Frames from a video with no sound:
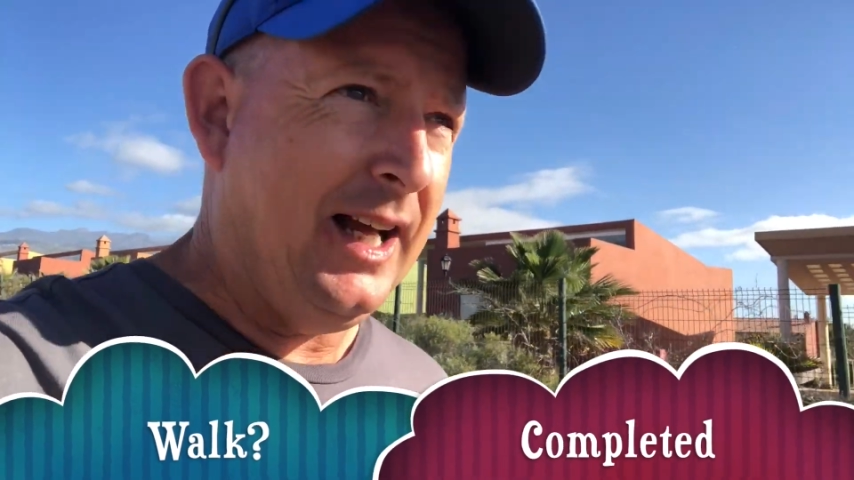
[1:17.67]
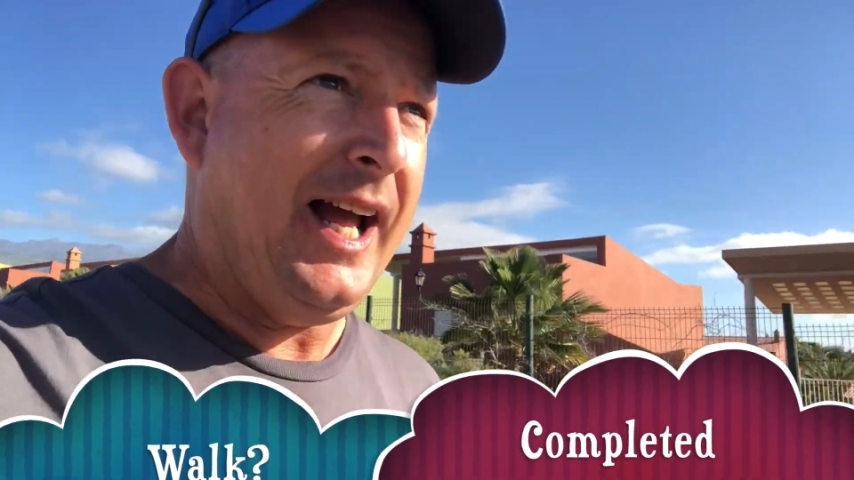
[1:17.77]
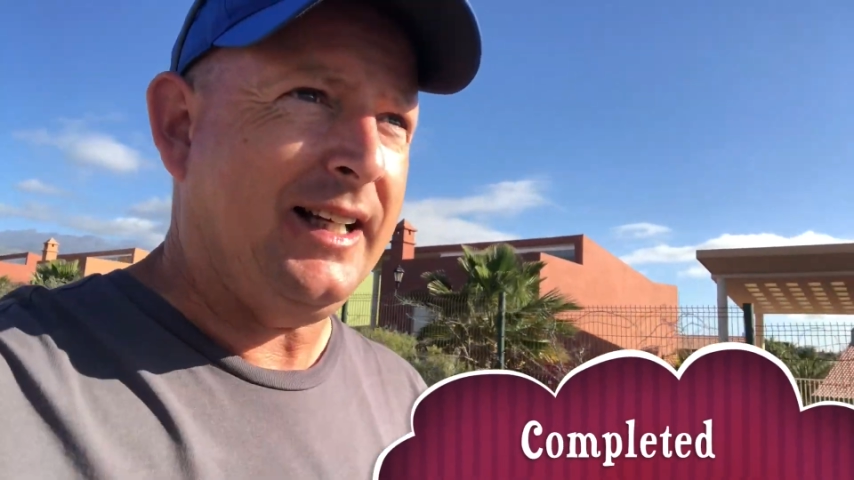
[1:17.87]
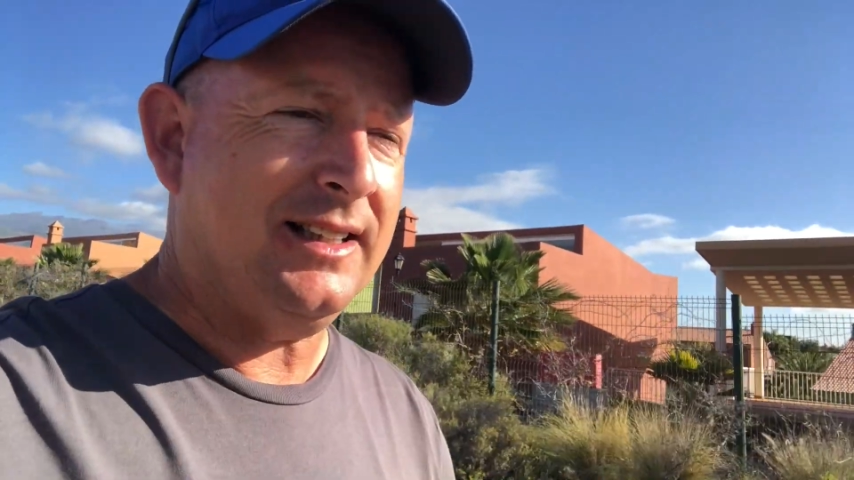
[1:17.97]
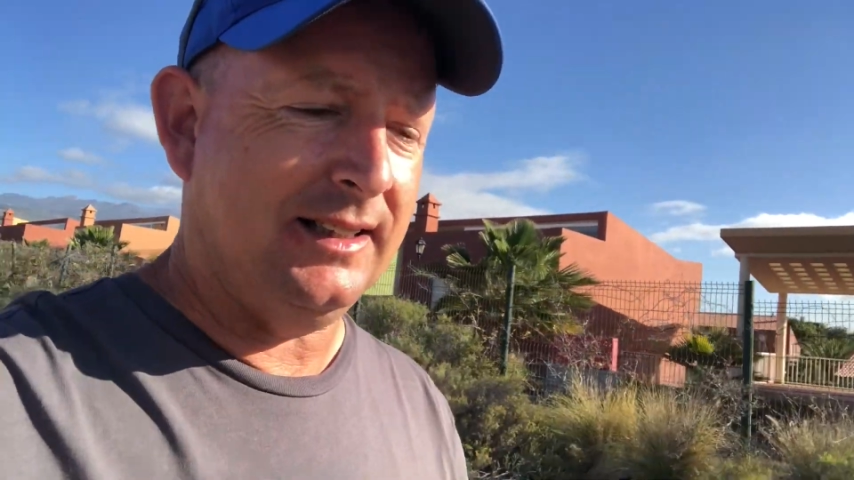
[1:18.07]

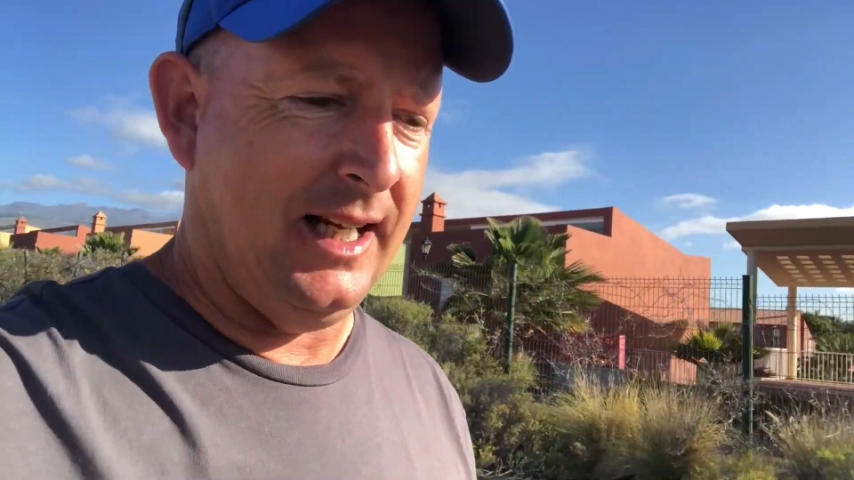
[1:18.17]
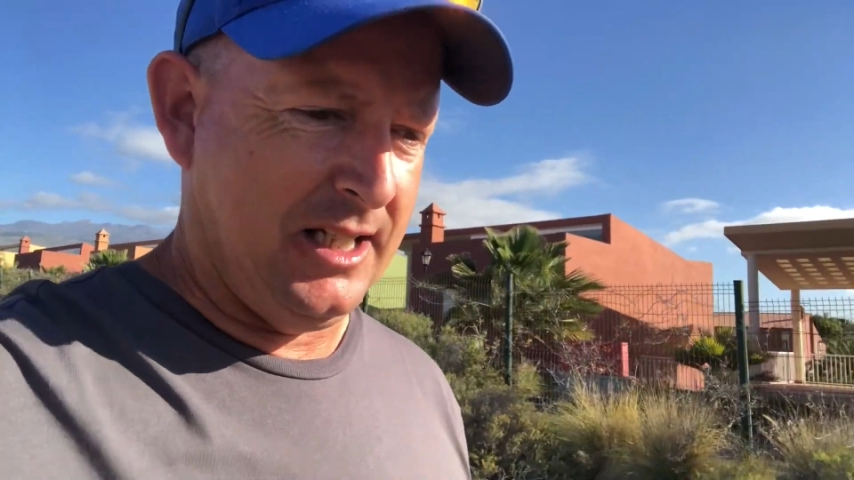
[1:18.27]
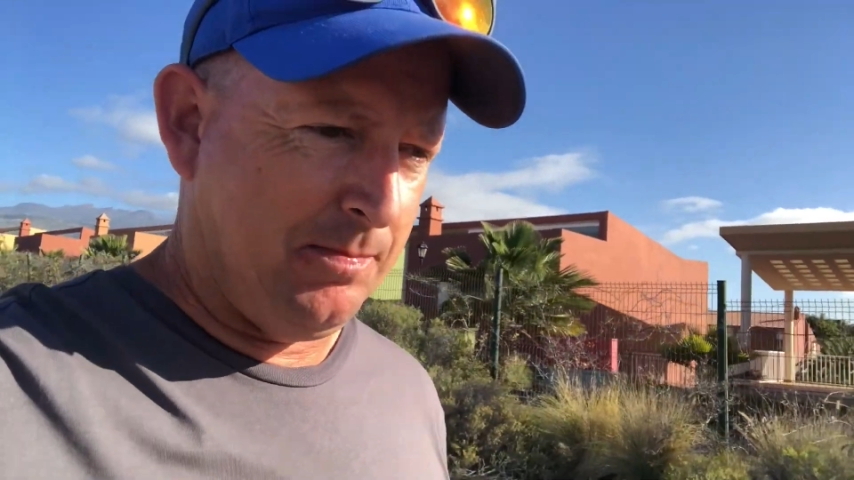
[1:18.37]
exercise